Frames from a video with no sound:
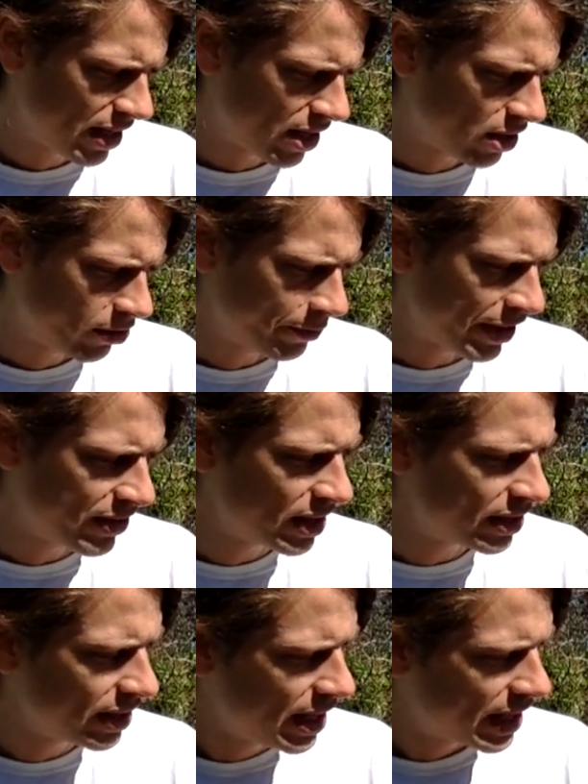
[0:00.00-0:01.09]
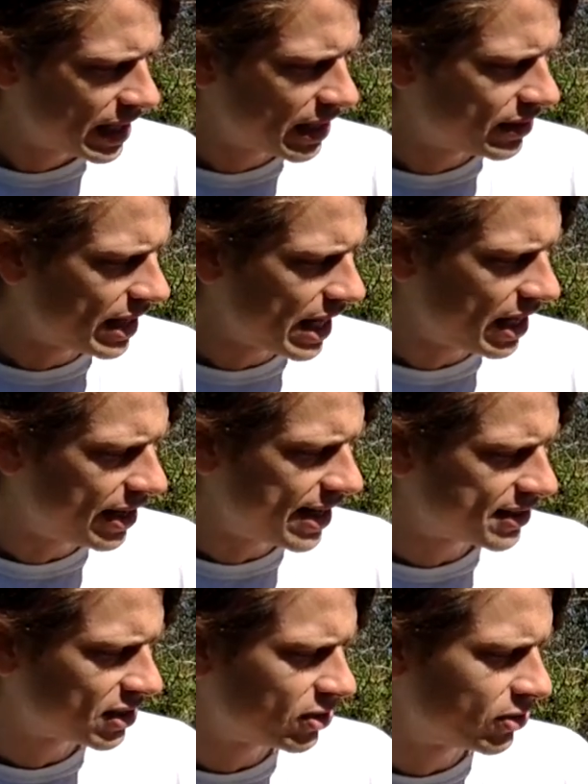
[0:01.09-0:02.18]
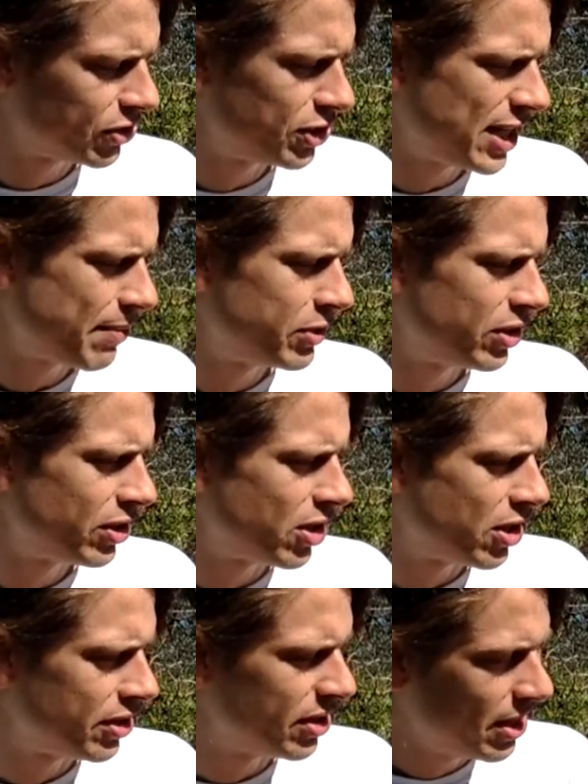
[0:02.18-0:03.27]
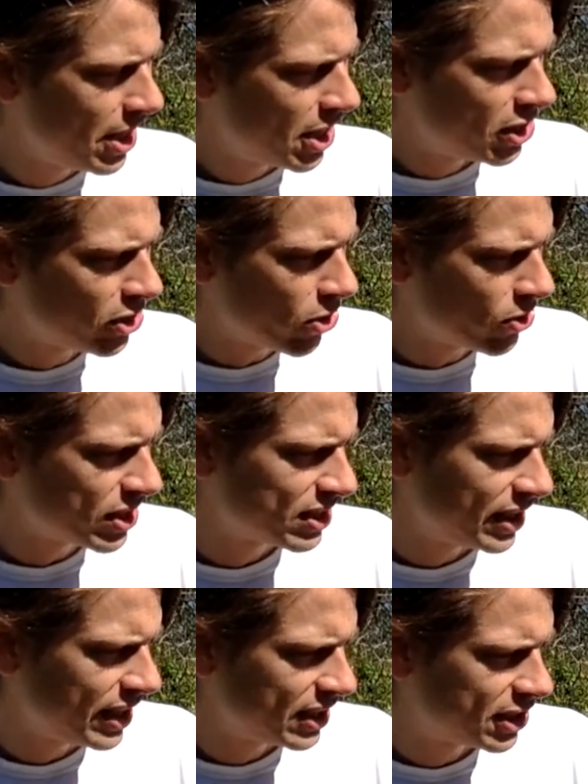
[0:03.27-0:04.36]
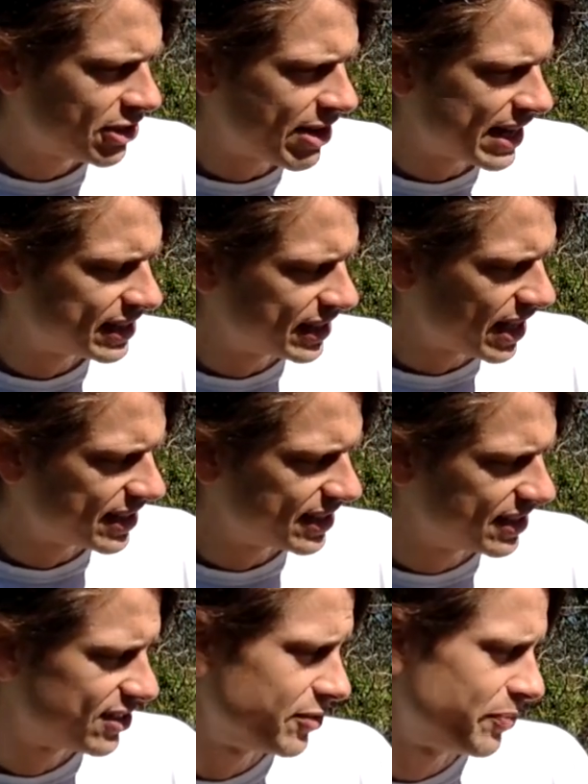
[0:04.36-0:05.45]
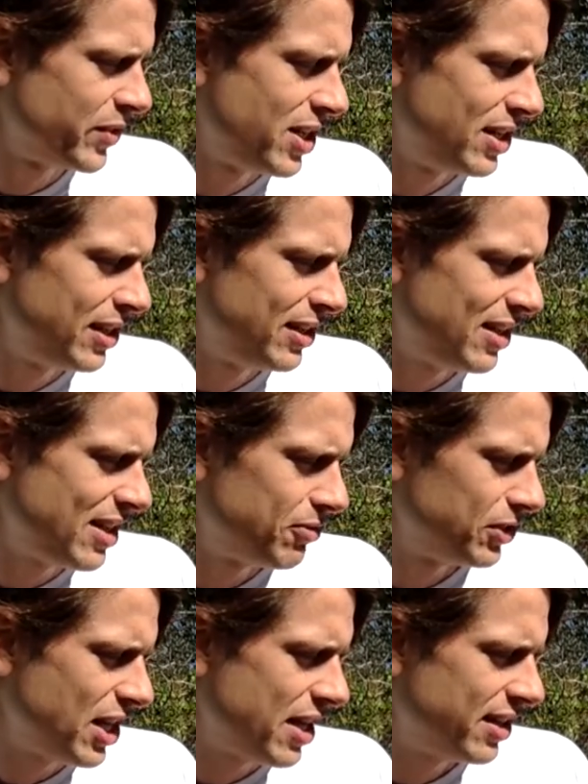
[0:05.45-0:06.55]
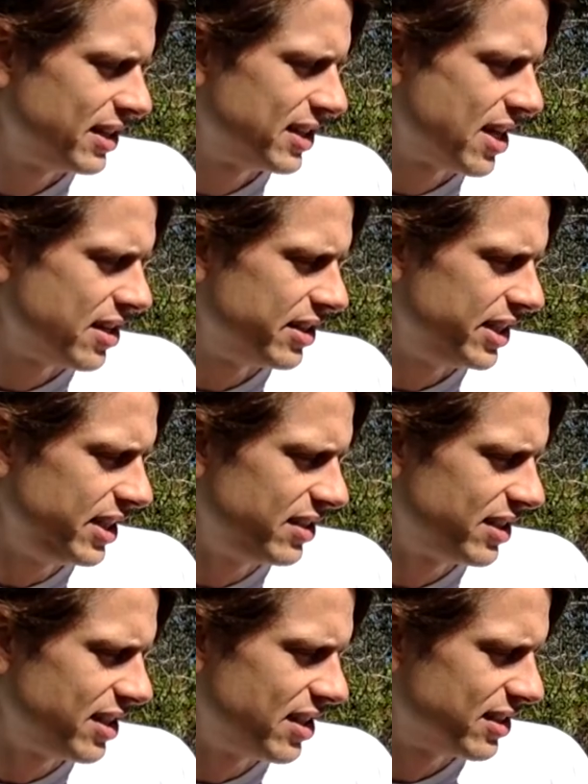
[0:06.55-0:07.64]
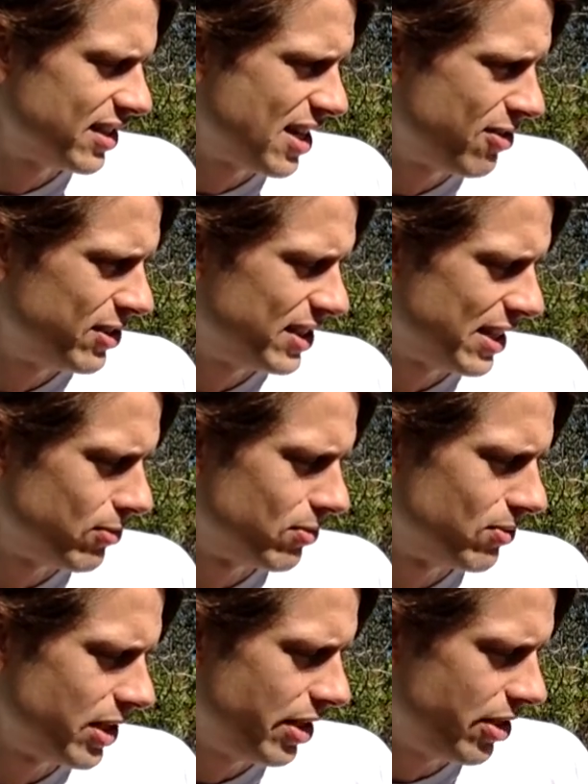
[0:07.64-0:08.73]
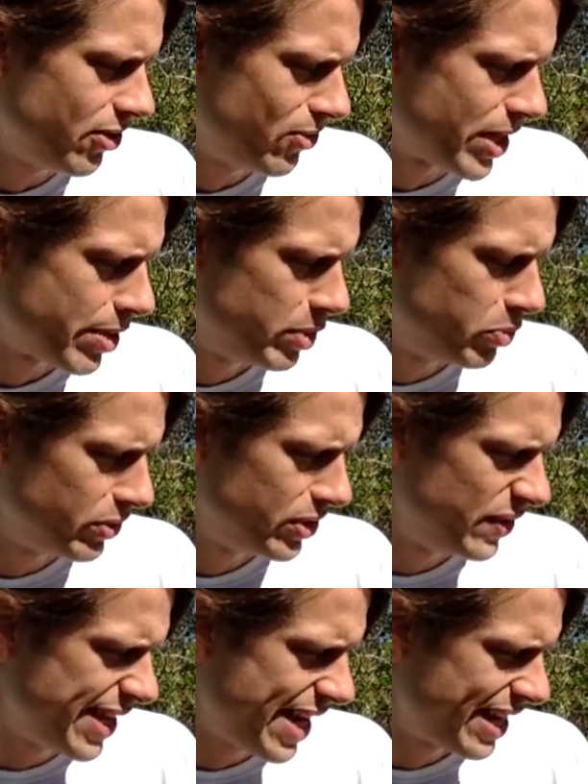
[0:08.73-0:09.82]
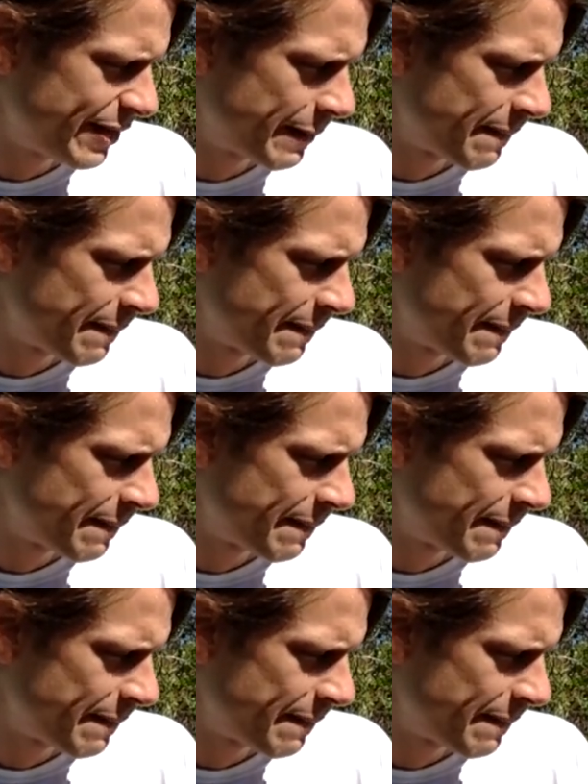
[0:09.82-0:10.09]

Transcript: Um, and then yeah, at the end it has a little chapter on yogas leading to asceticism, which I think is kind of neat because I always like want to know why people do that.